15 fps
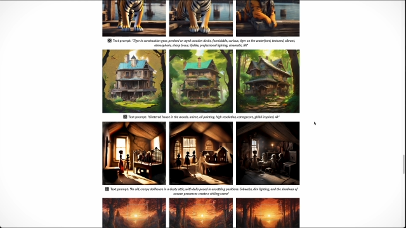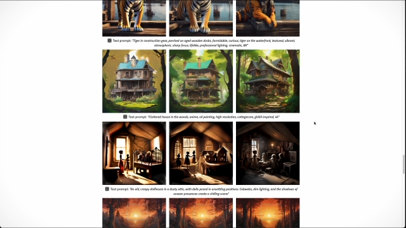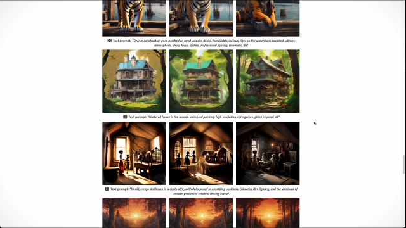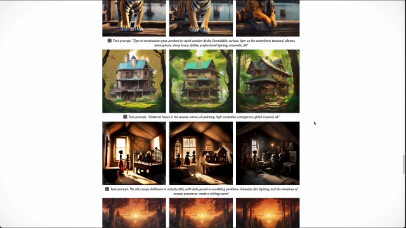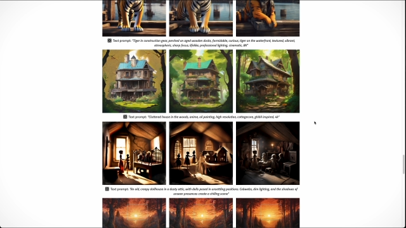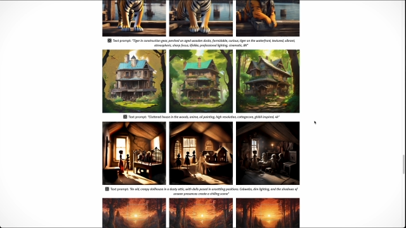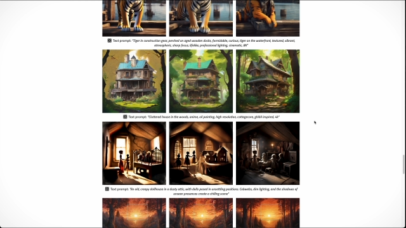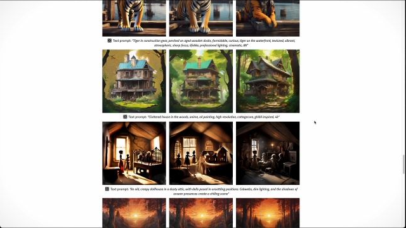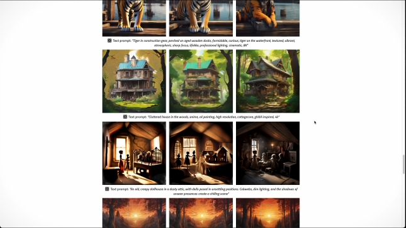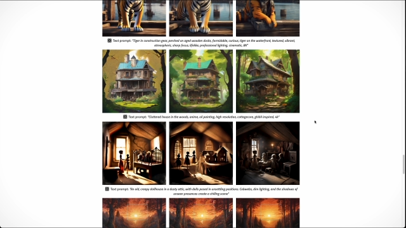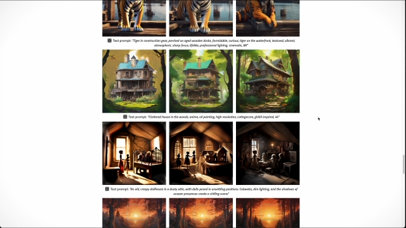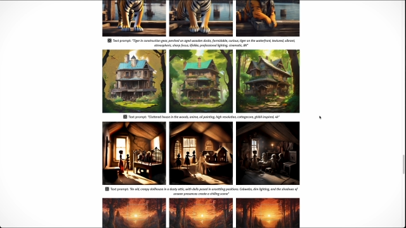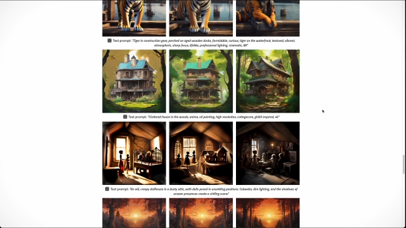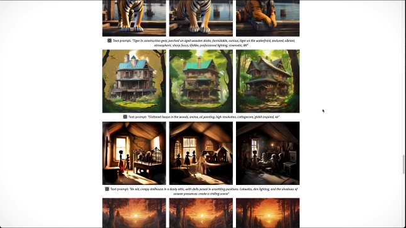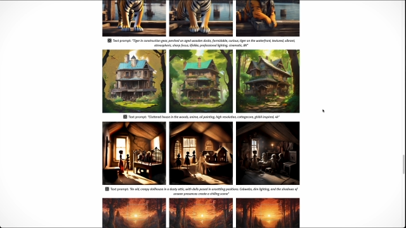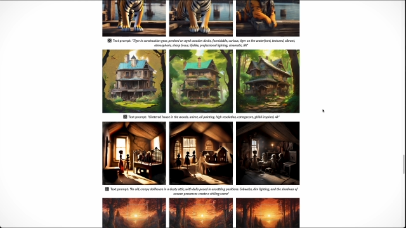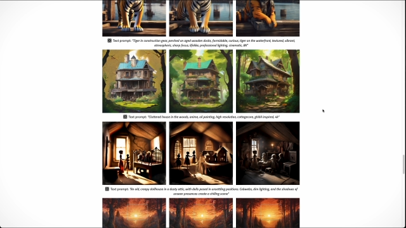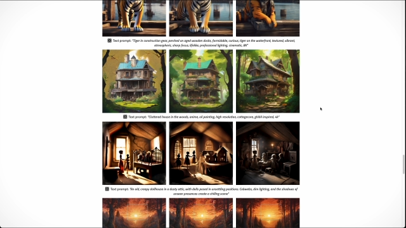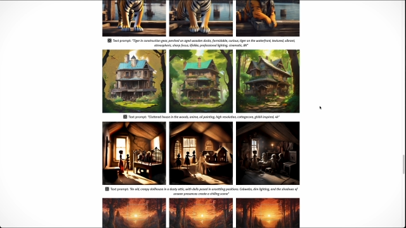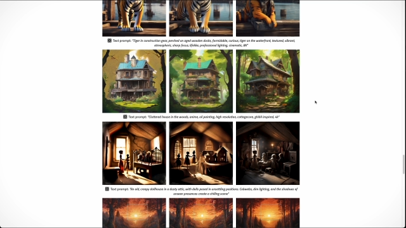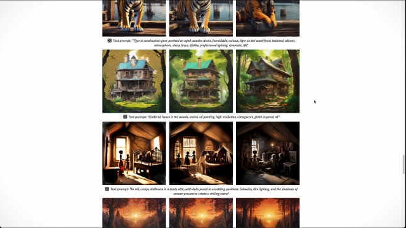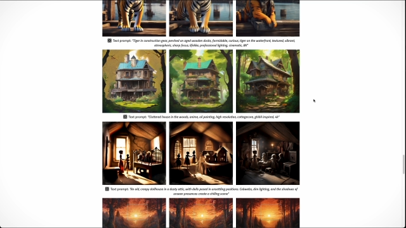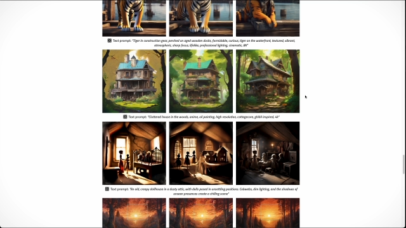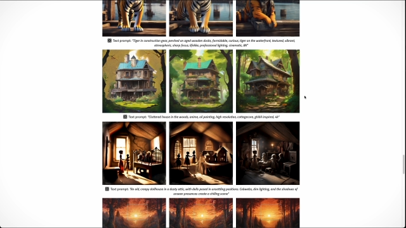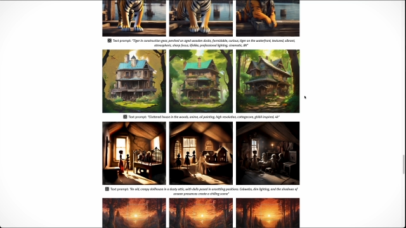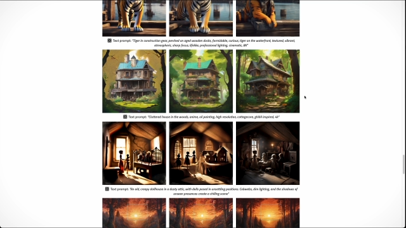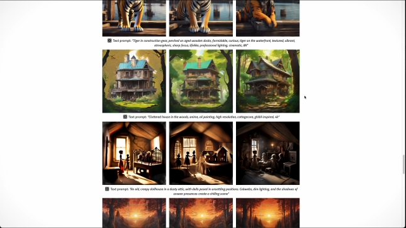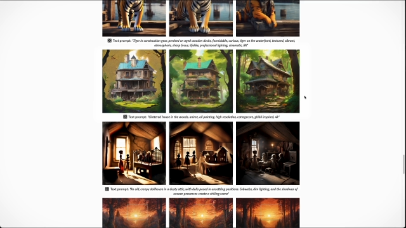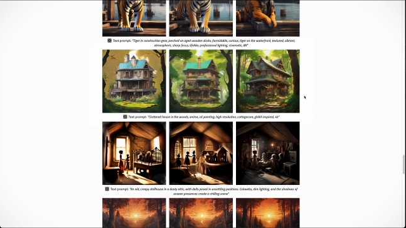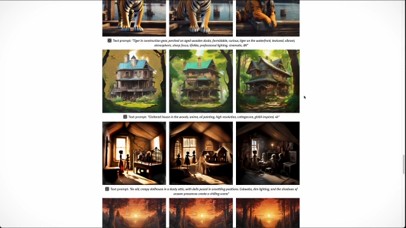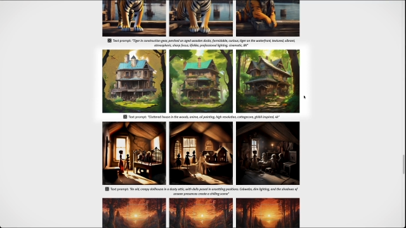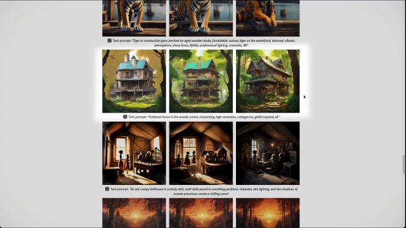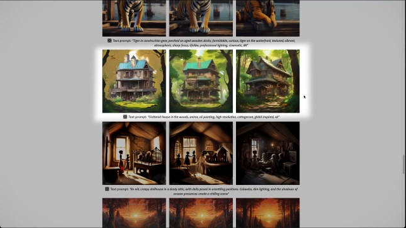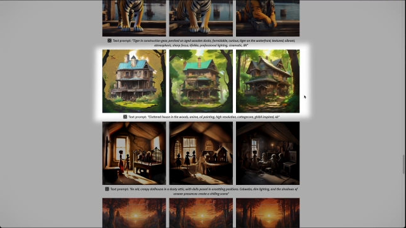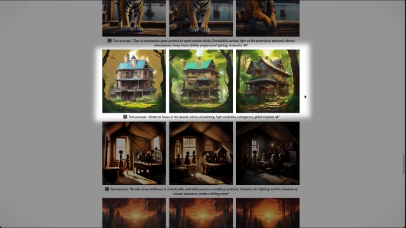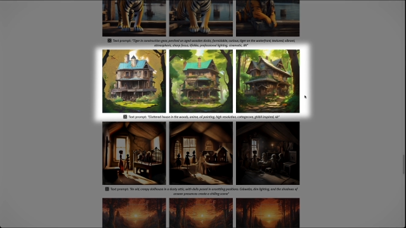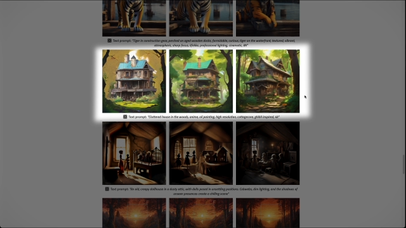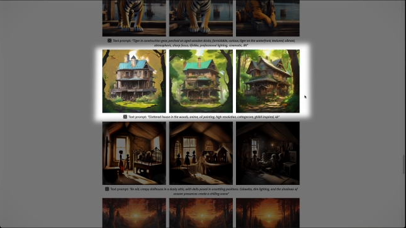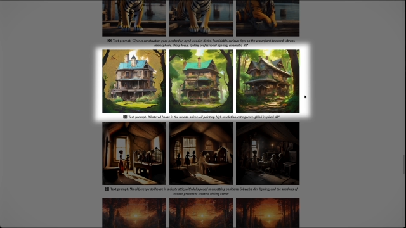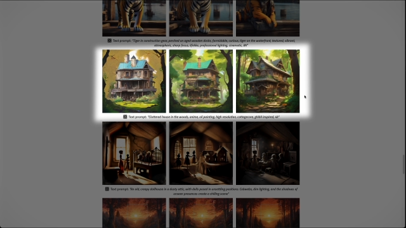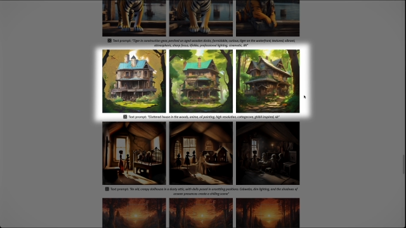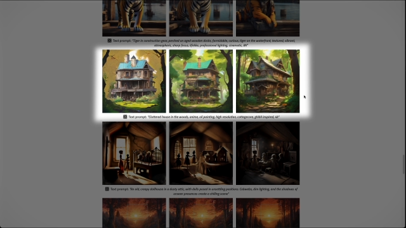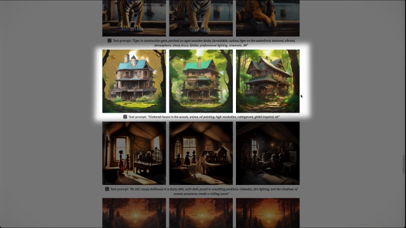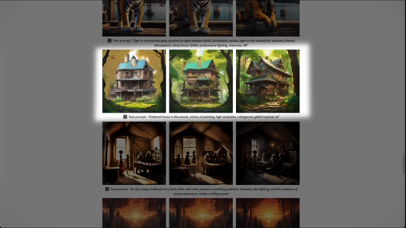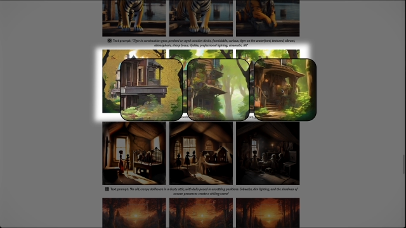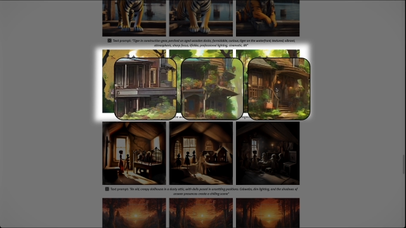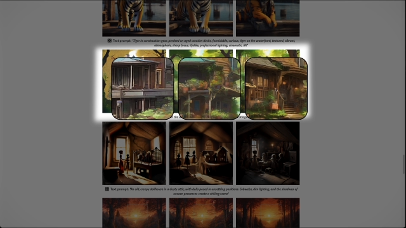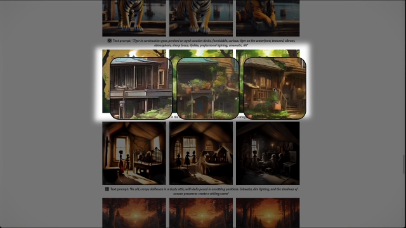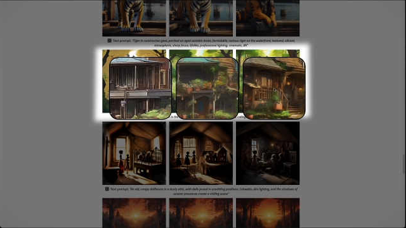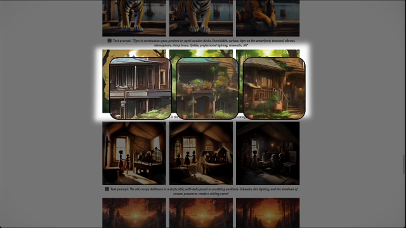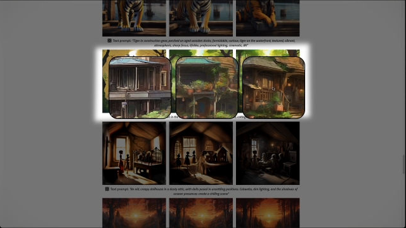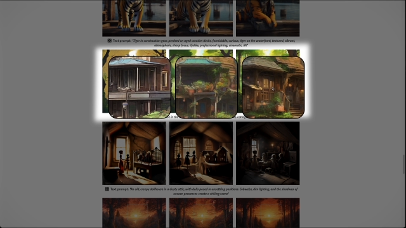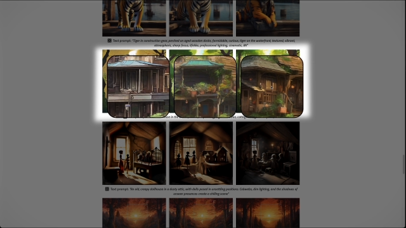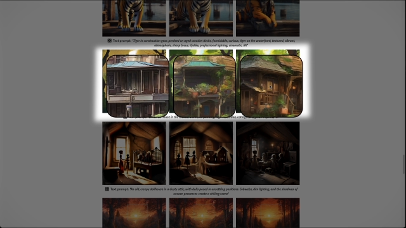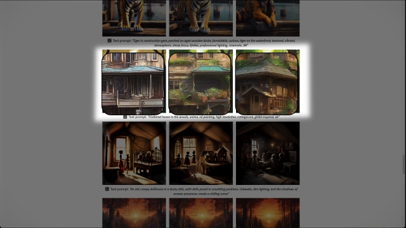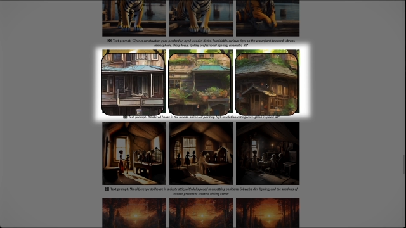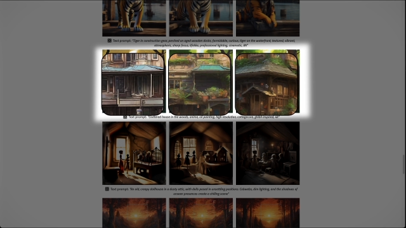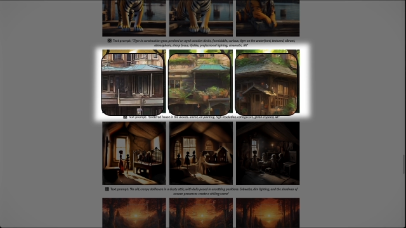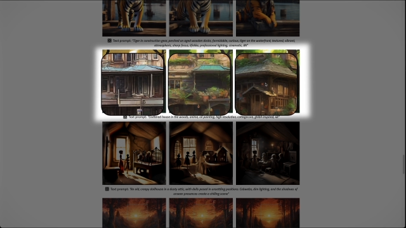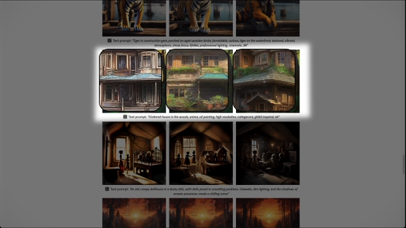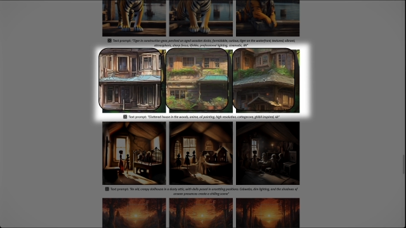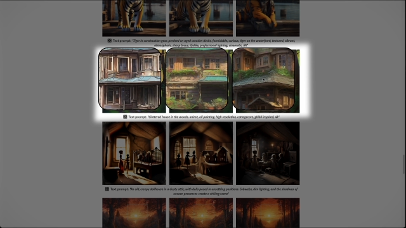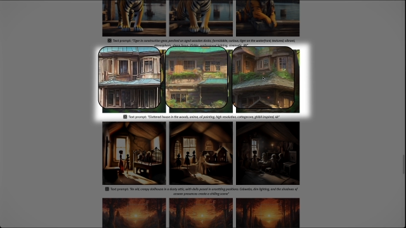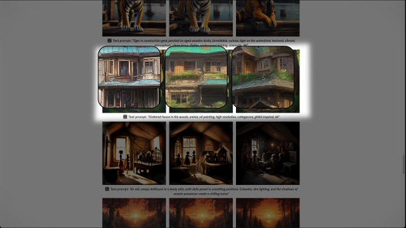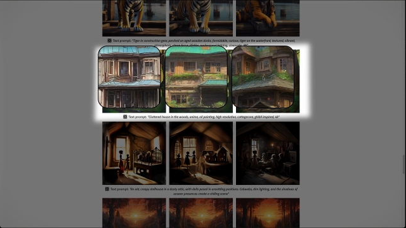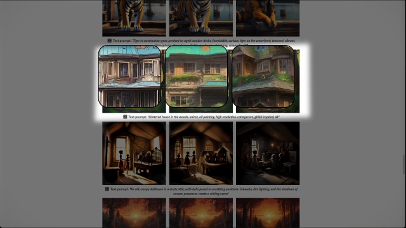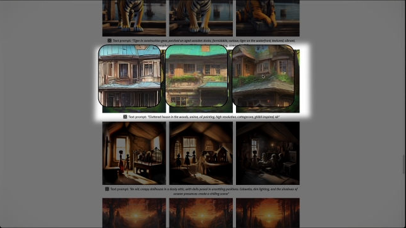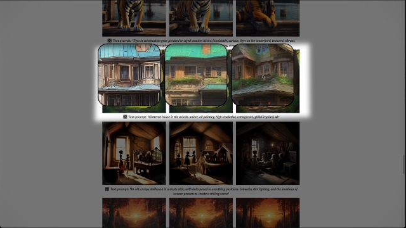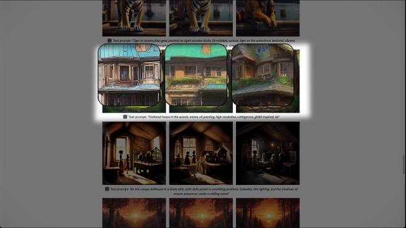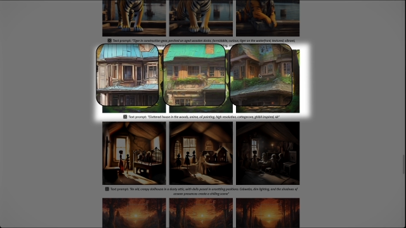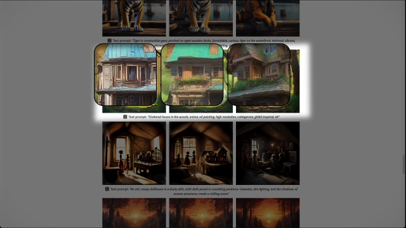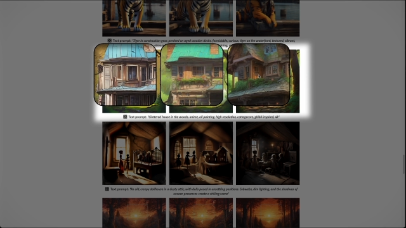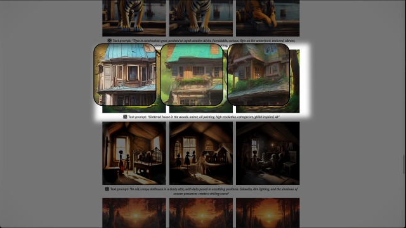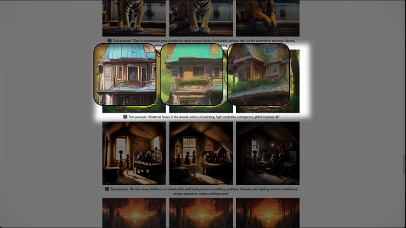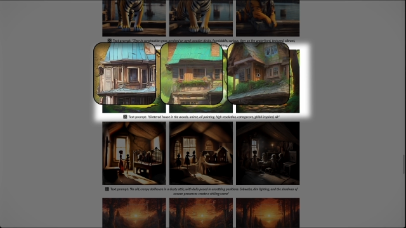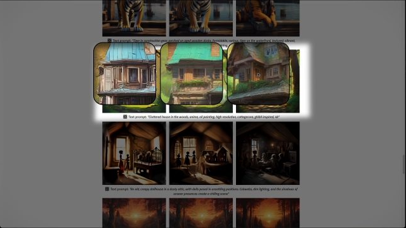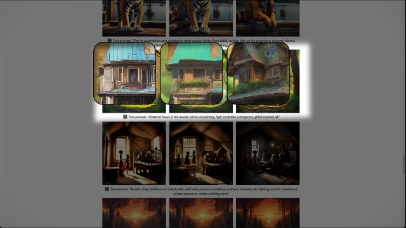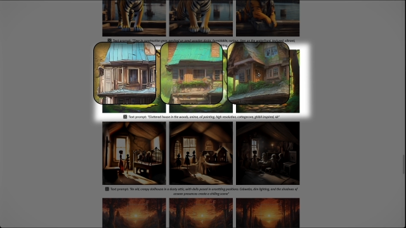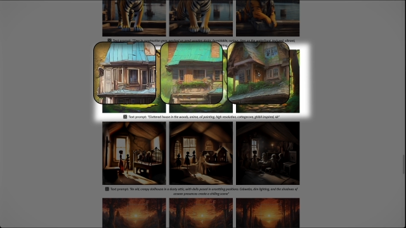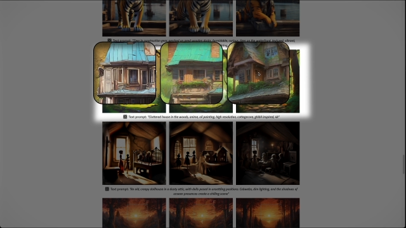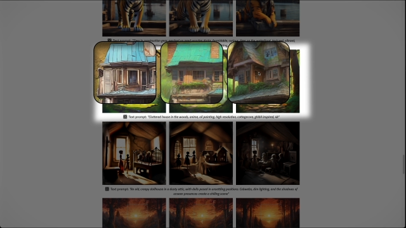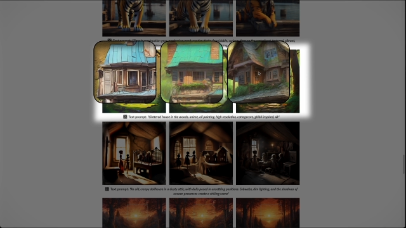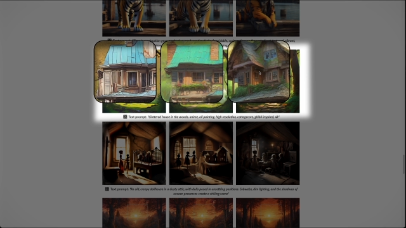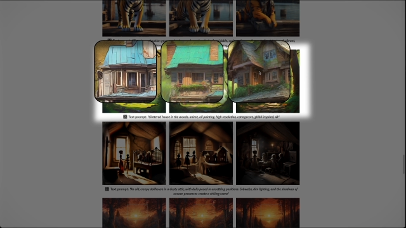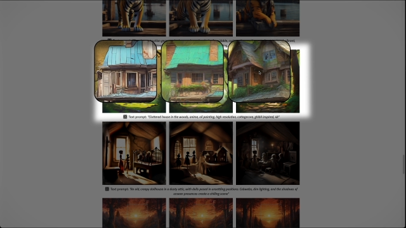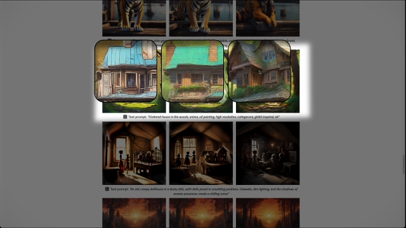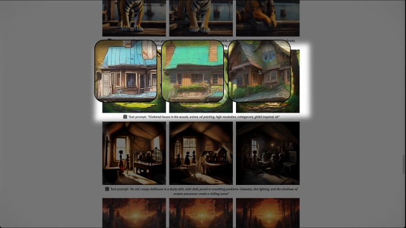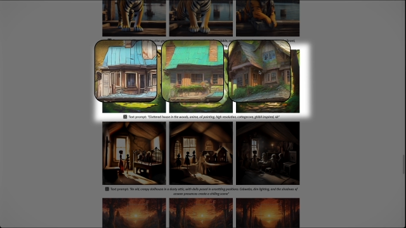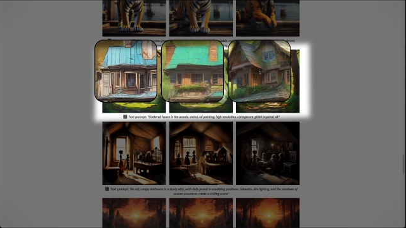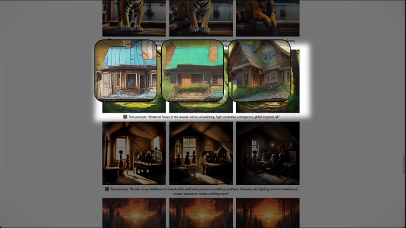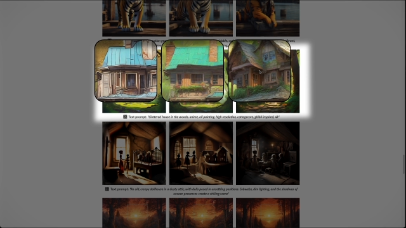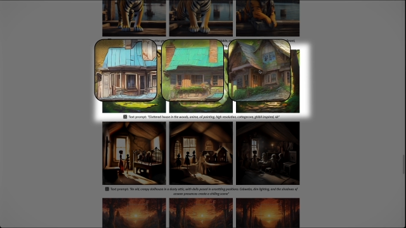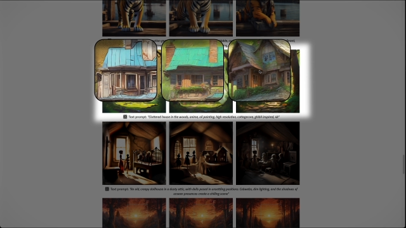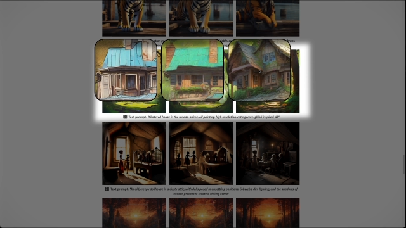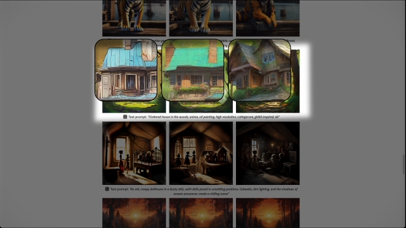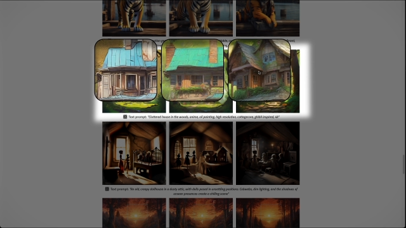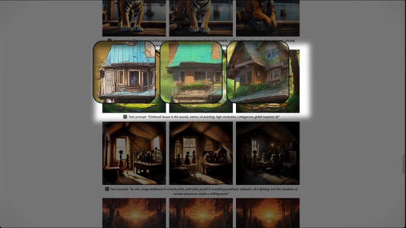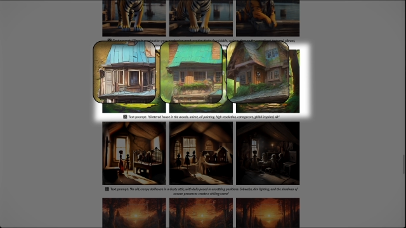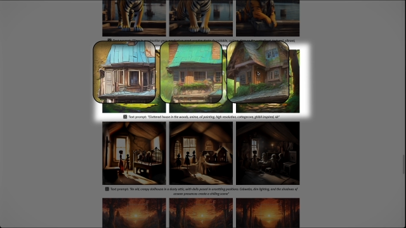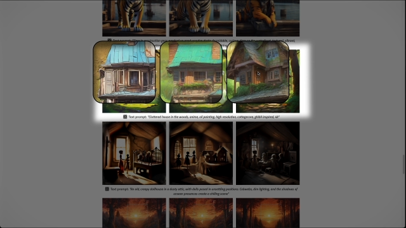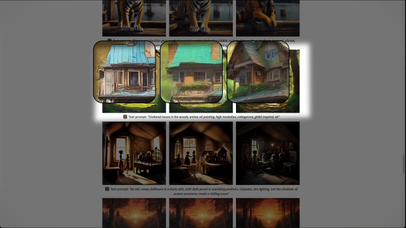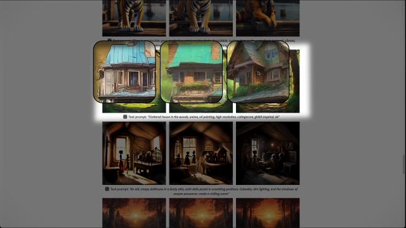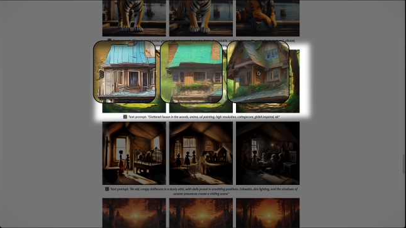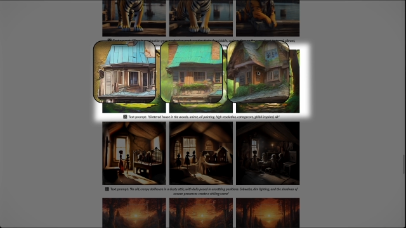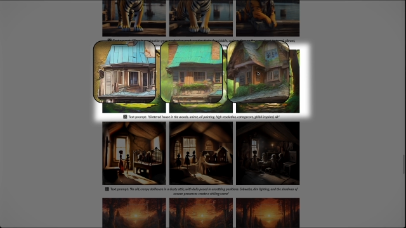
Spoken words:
[unreadable: no face in view]